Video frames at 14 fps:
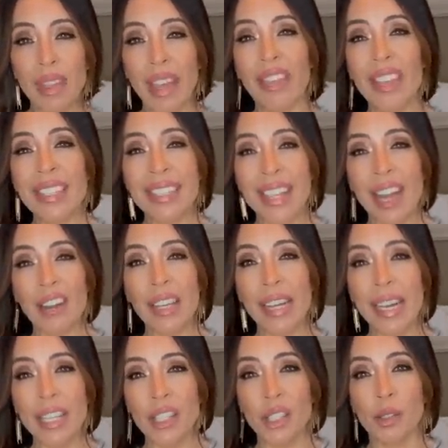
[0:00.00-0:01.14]
This cardigan
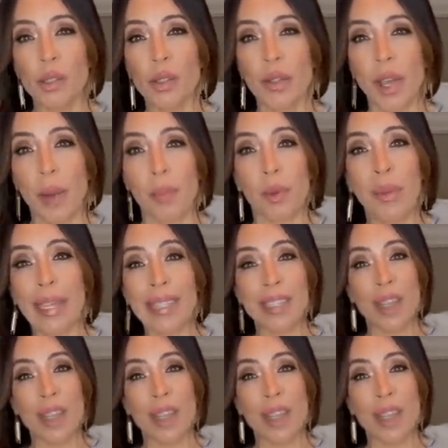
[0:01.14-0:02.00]
I showed you a couple weeks